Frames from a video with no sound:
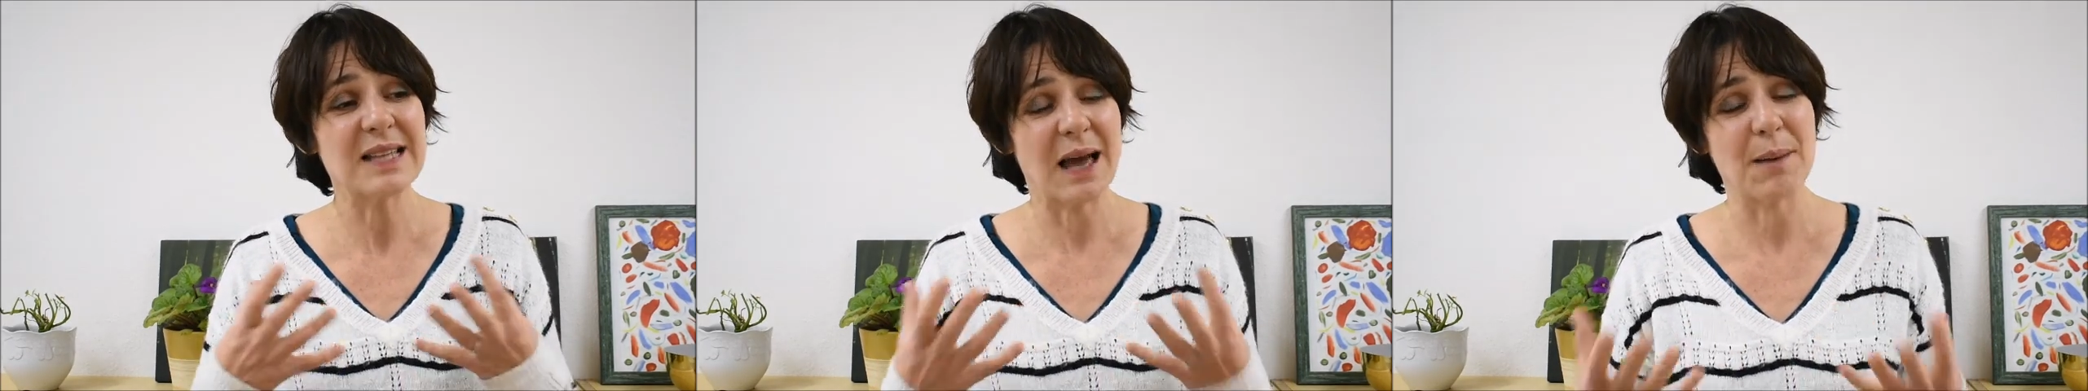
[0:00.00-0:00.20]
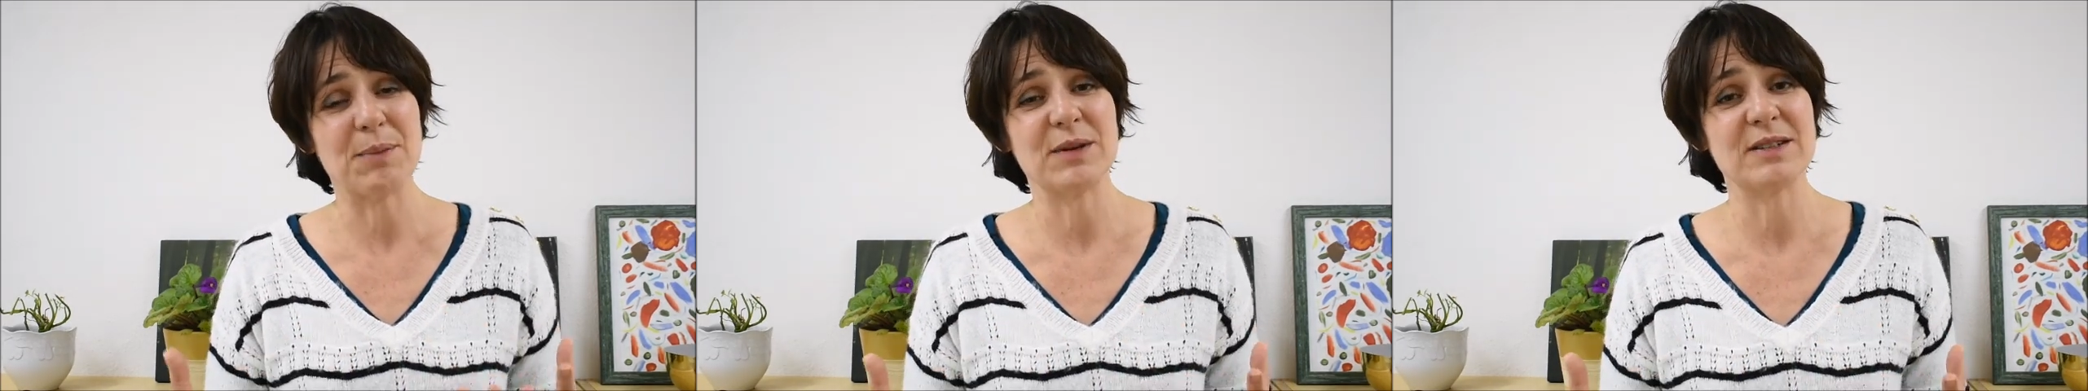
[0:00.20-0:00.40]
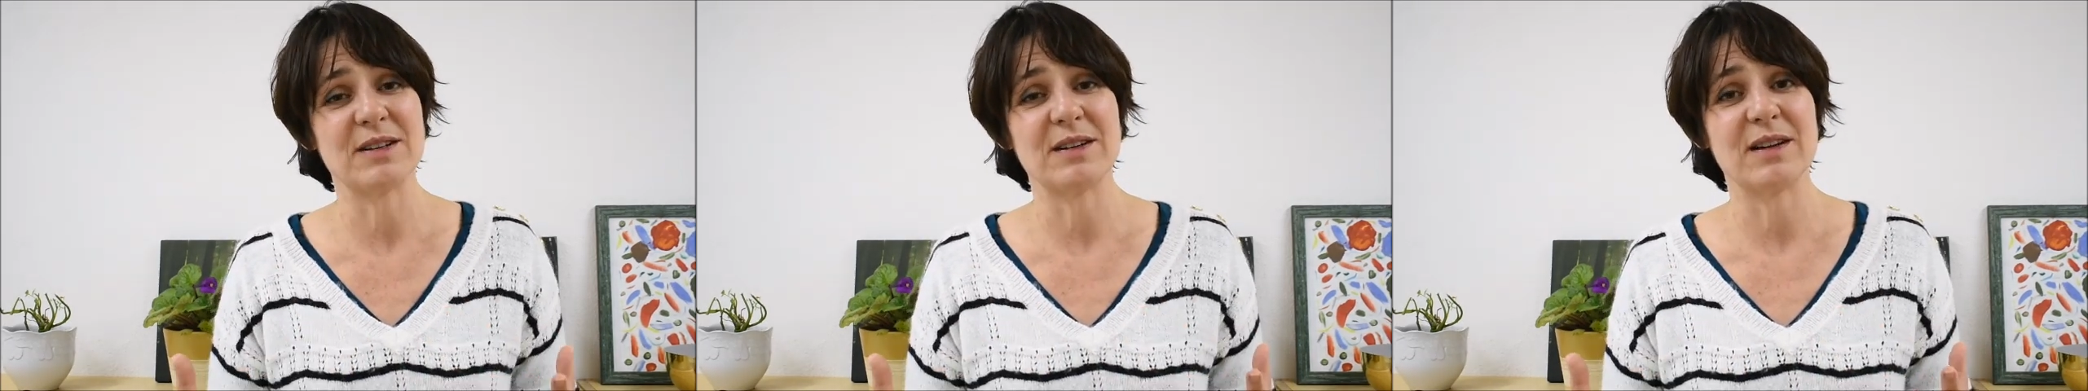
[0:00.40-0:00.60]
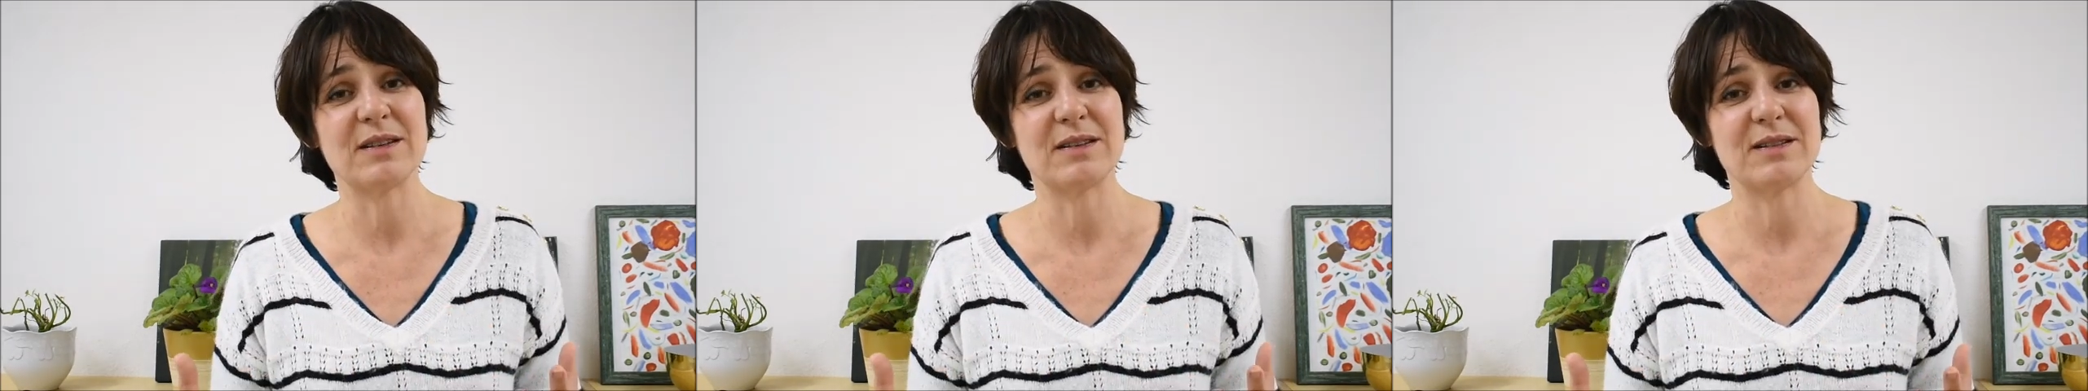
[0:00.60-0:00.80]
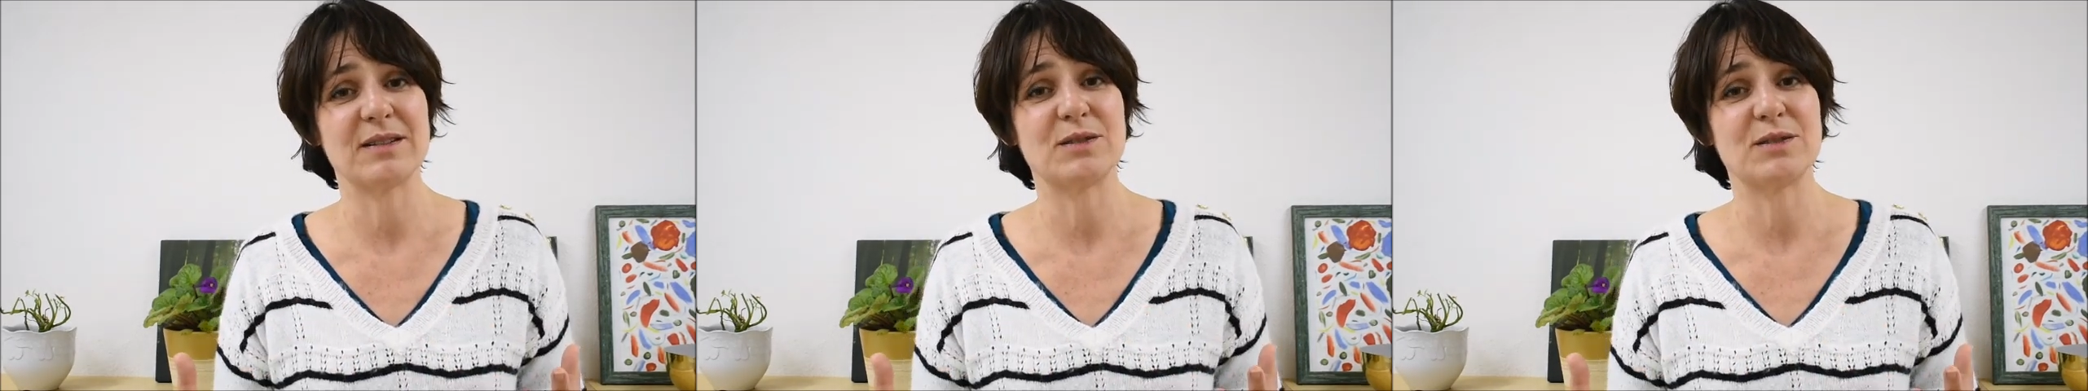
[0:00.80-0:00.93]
happened a lot